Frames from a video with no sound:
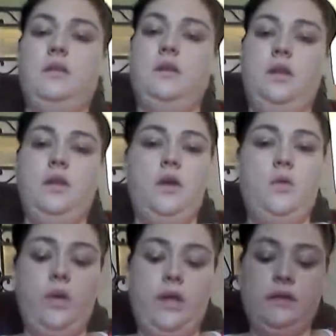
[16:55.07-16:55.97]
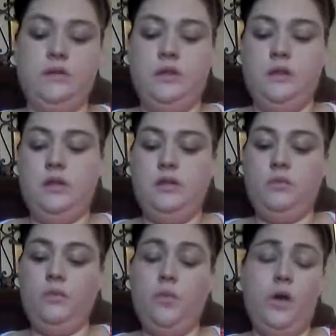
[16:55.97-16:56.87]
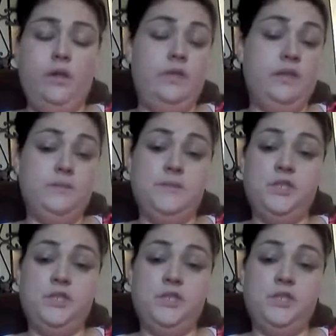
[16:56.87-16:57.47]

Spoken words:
you know, this